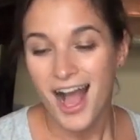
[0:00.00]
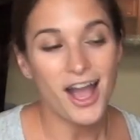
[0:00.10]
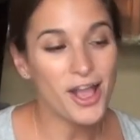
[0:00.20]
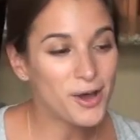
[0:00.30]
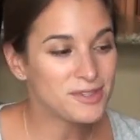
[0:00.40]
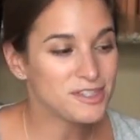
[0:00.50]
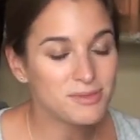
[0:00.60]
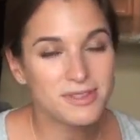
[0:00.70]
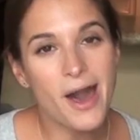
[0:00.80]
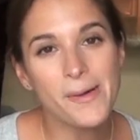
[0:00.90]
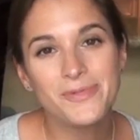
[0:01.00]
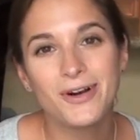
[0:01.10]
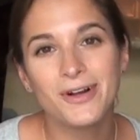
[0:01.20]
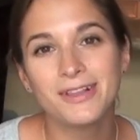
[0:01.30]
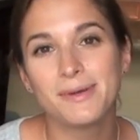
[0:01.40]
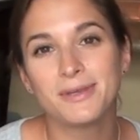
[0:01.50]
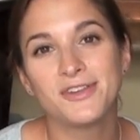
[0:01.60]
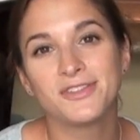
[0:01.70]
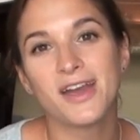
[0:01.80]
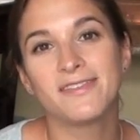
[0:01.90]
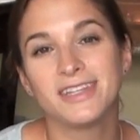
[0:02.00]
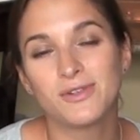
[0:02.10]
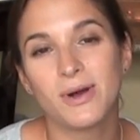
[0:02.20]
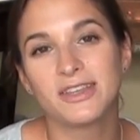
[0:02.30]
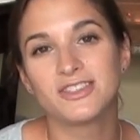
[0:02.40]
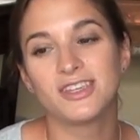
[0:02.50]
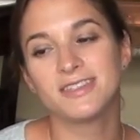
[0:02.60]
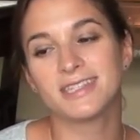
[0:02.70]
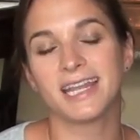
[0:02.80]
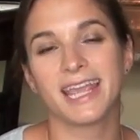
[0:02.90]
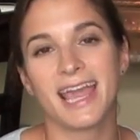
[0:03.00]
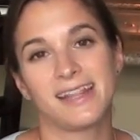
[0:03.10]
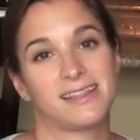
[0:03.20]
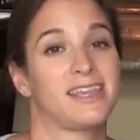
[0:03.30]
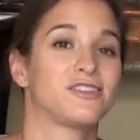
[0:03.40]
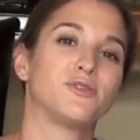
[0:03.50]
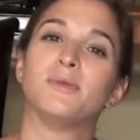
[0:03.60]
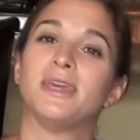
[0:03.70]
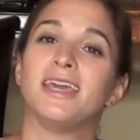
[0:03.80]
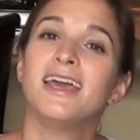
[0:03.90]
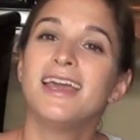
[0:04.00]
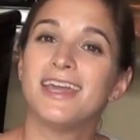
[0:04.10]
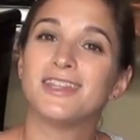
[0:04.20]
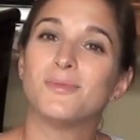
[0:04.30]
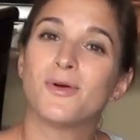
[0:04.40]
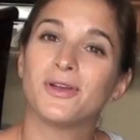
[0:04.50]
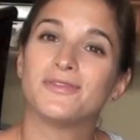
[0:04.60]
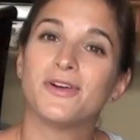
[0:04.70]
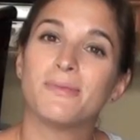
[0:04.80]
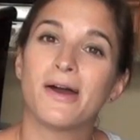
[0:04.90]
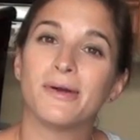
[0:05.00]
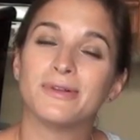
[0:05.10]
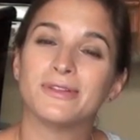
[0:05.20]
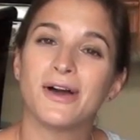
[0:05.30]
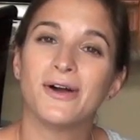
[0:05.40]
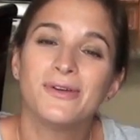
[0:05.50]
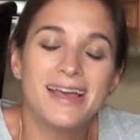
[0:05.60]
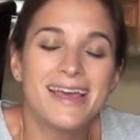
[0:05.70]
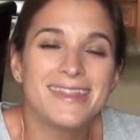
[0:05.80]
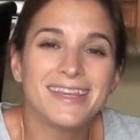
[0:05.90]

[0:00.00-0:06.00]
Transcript: I hope this was helpful. Let me know if you have any questions, and again, links will be in the more info bar below.